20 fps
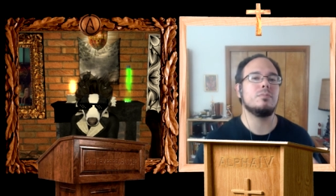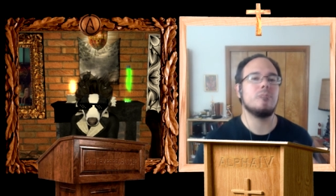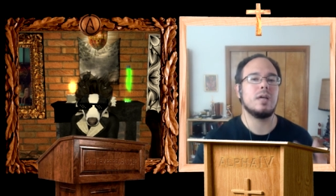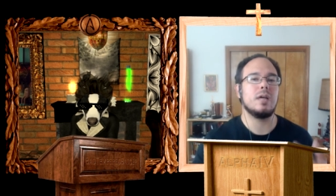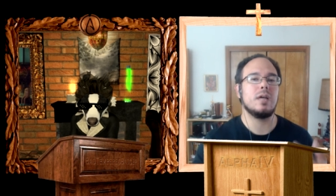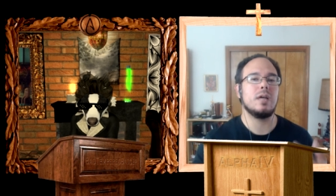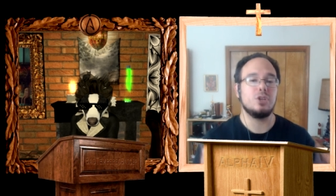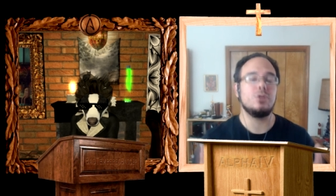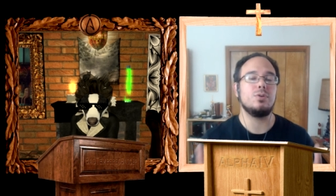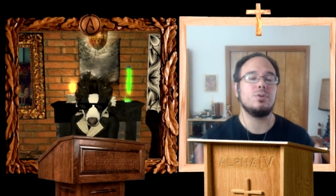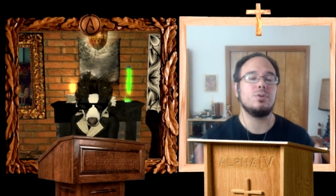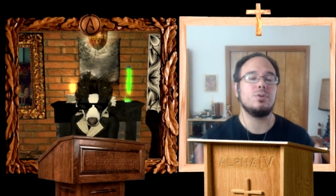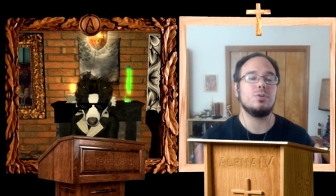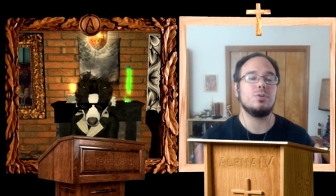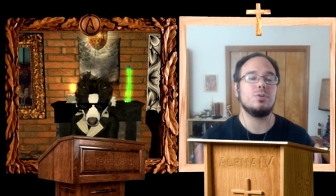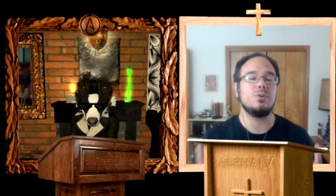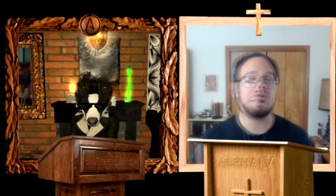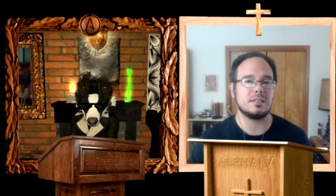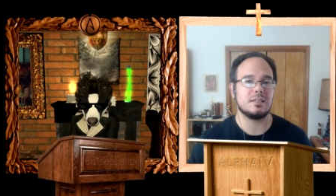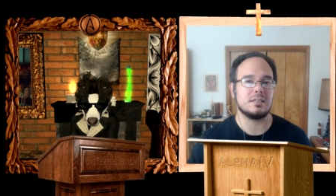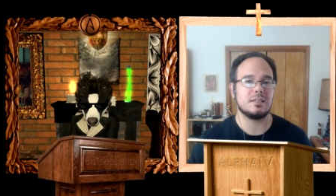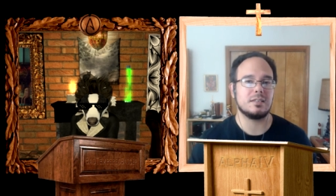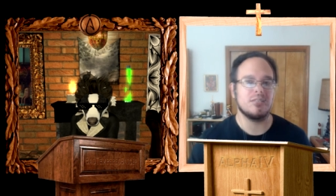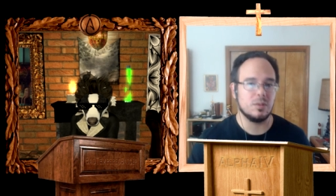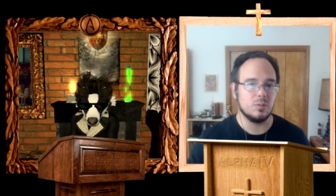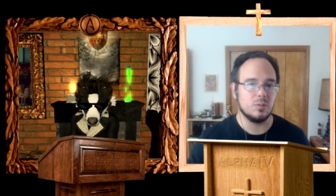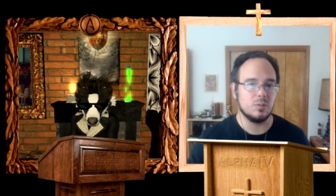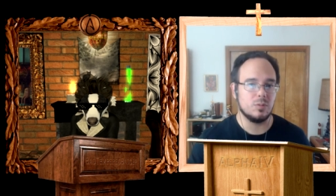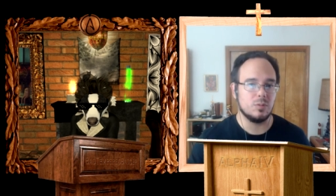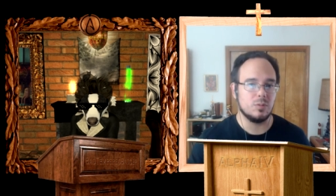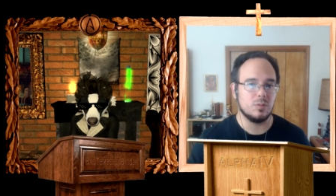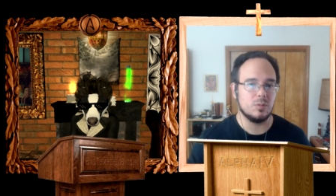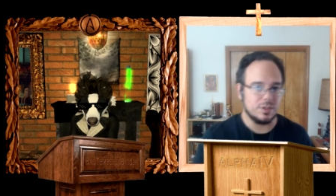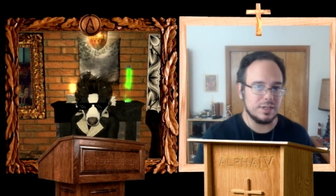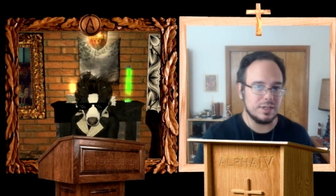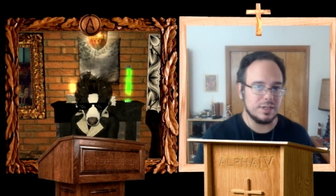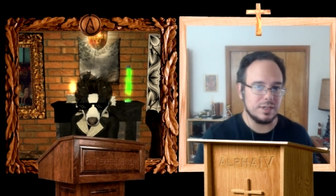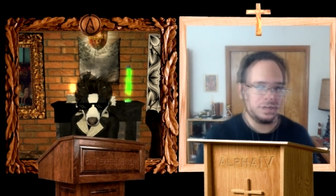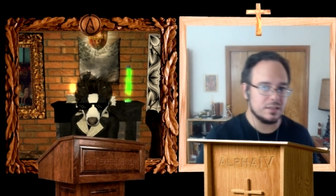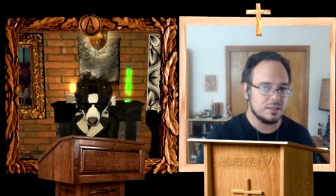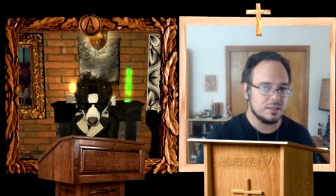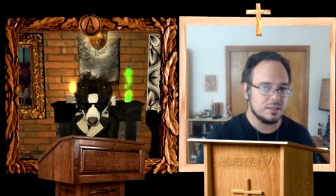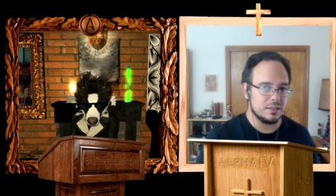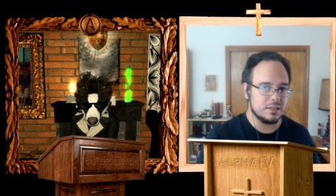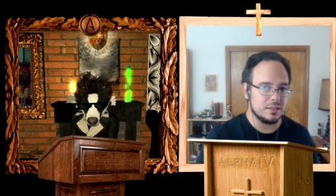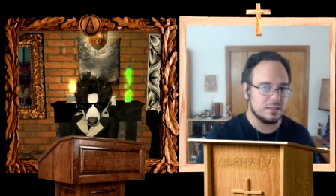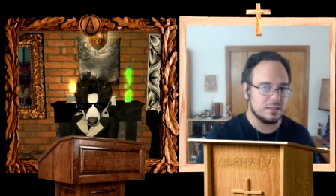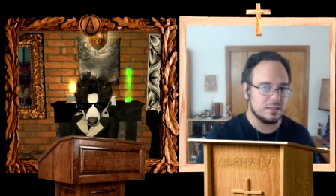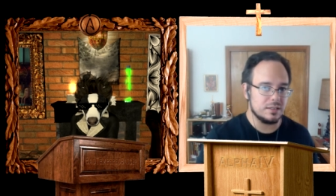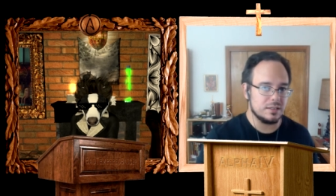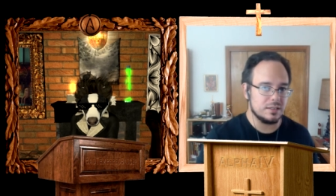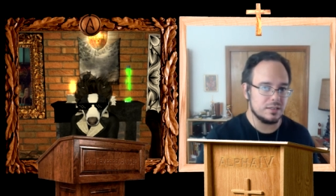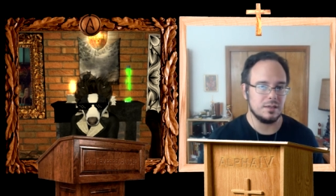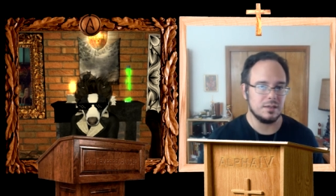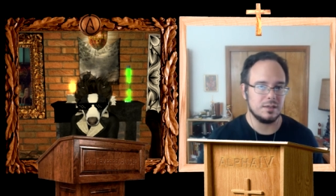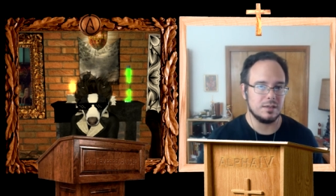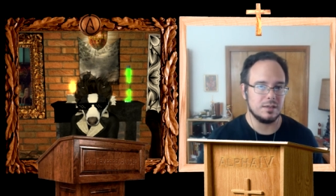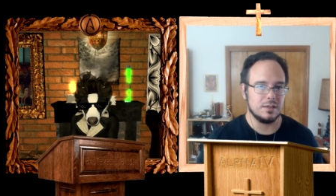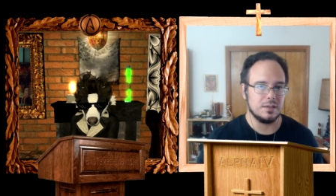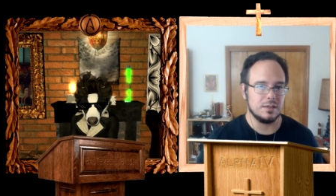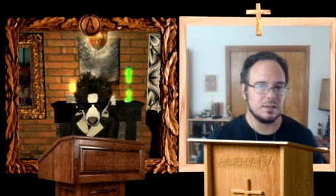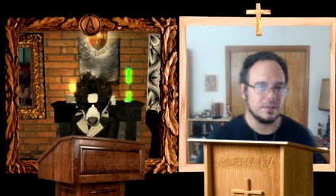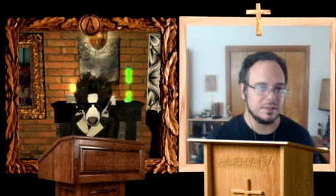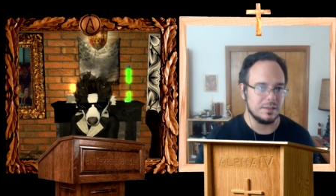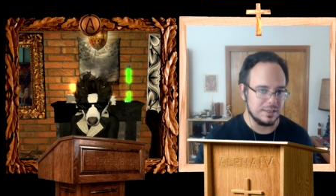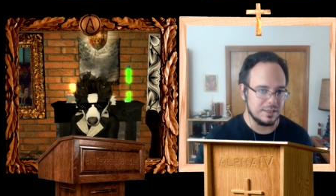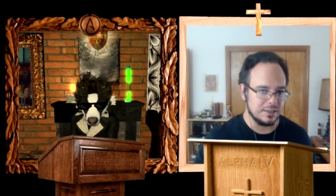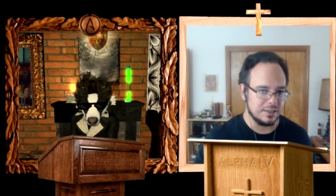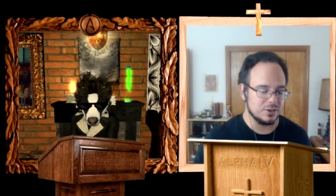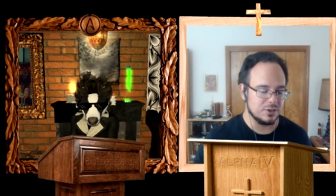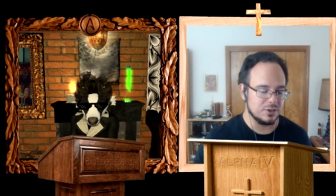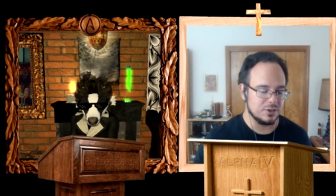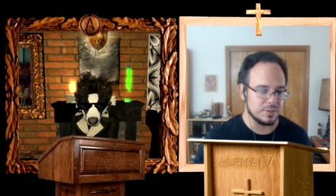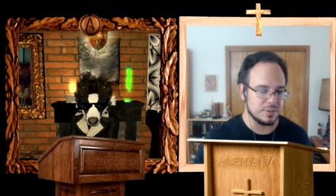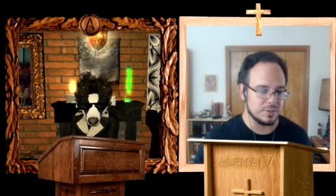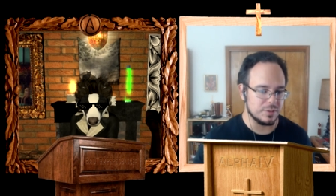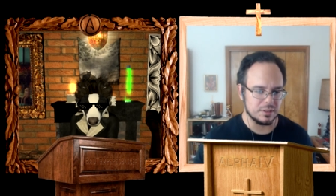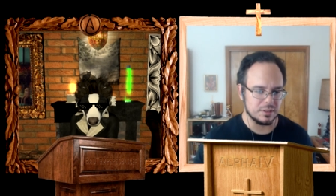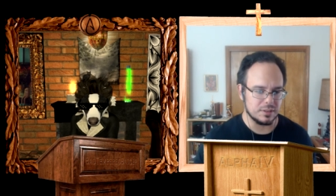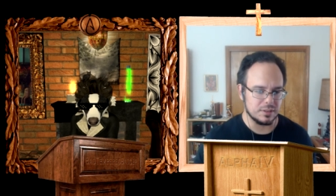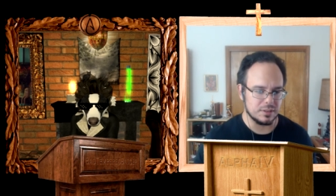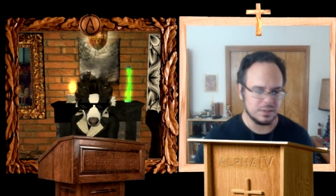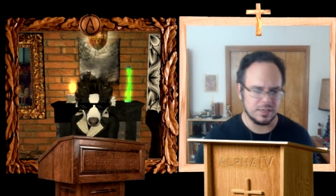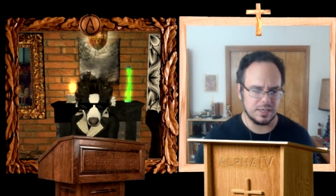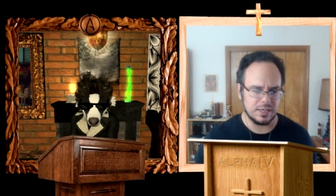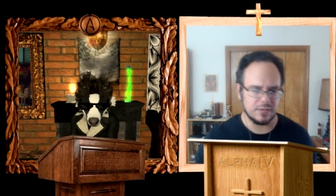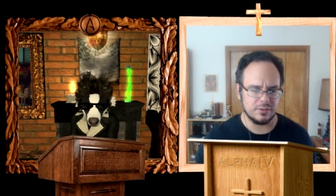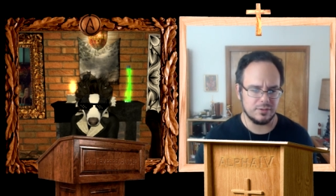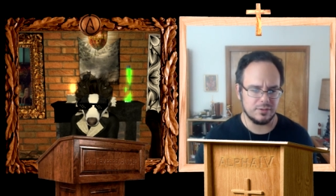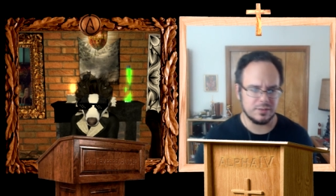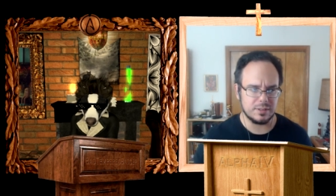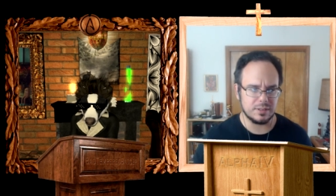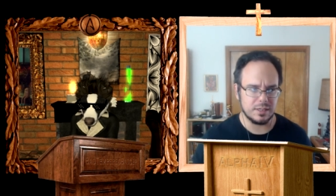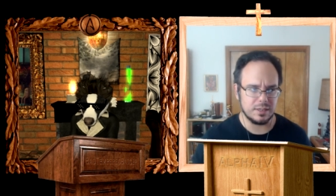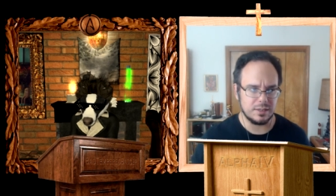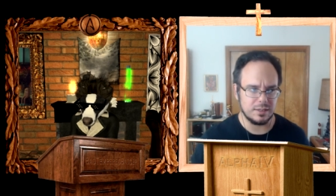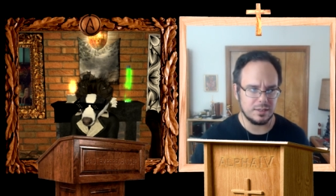you, as someone who is an Englishman, is that okay for you to say?